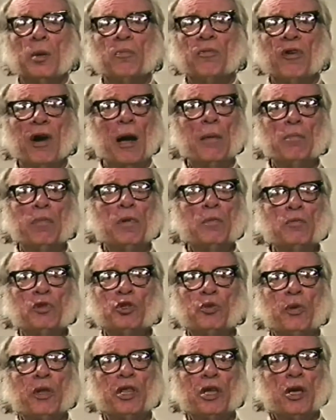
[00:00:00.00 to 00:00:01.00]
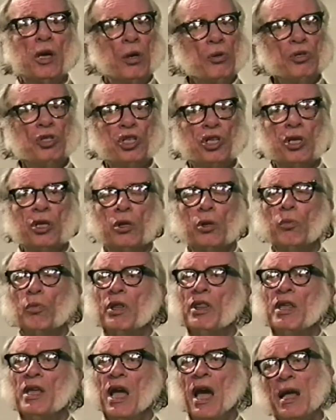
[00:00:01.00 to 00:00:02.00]
The problems with the ocean,
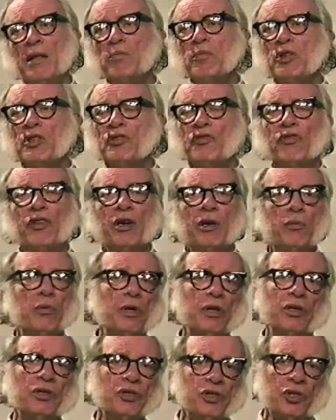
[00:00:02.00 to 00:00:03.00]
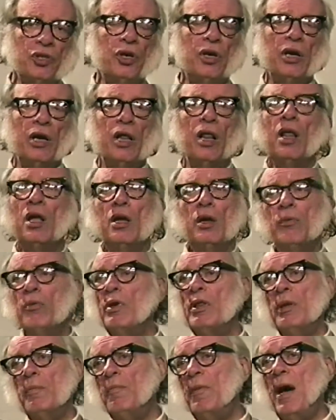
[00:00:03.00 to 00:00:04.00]
with the atmosphere, with the soil,
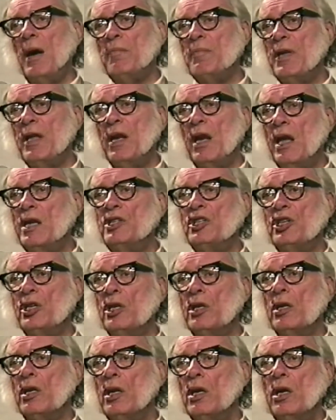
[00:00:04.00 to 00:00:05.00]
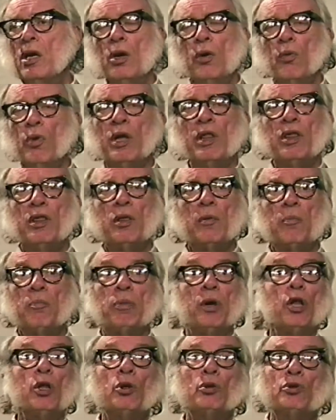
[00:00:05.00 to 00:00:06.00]
with the population,
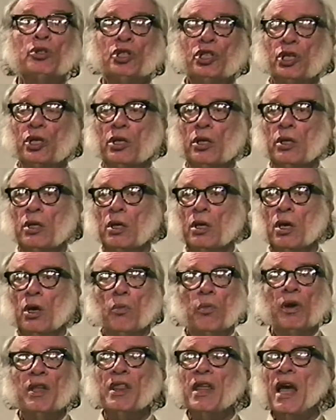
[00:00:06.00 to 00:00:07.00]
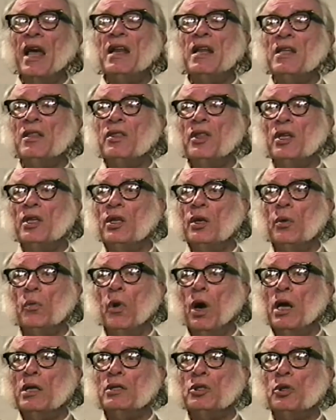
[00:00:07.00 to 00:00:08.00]
with pollution, with anything you
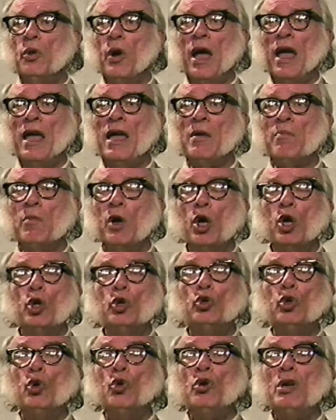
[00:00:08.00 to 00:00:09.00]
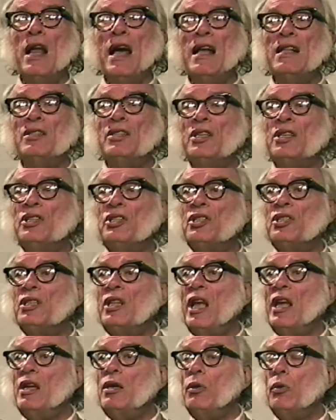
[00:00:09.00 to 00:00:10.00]
want to aim, do not
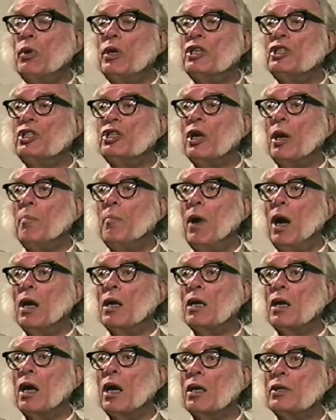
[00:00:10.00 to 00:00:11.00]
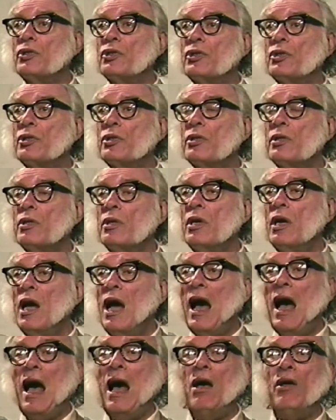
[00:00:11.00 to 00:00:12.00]
distinguish among us.
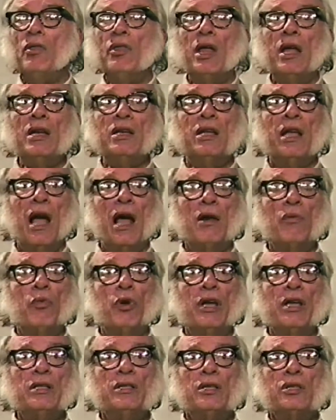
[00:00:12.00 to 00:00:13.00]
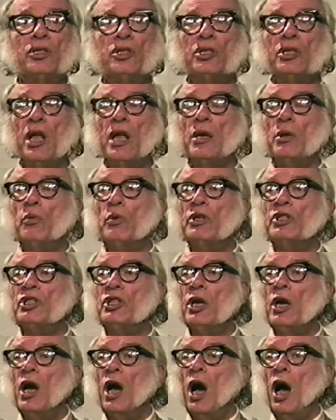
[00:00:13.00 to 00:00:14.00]
How then can we
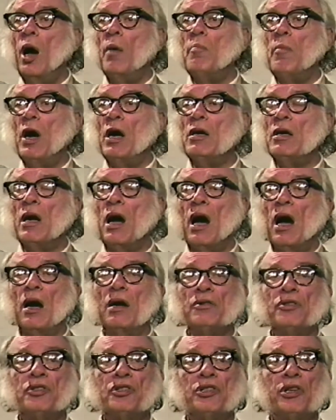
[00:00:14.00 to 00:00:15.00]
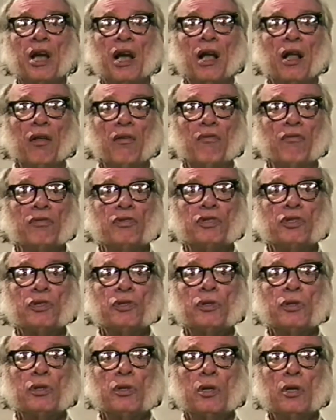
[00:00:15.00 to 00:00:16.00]
distinguish among
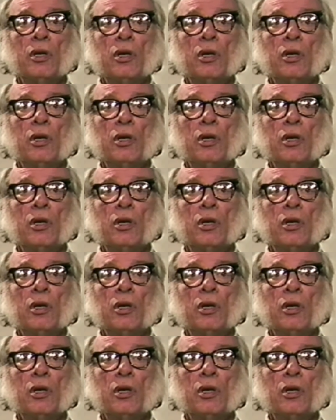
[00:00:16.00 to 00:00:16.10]
ourselves?